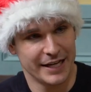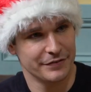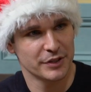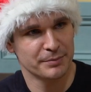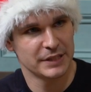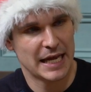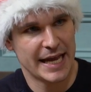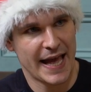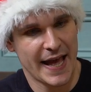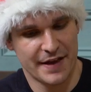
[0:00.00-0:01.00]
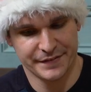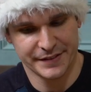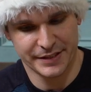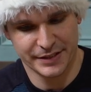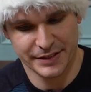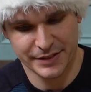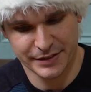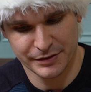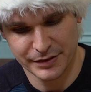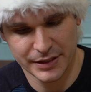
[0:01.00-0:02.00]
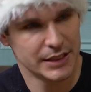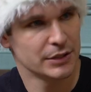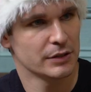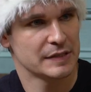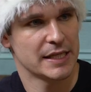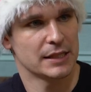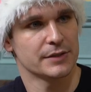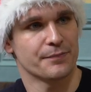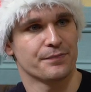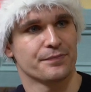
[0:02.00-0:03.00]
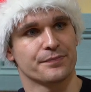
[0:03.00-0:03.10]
I have to admit I haven't needed all settled.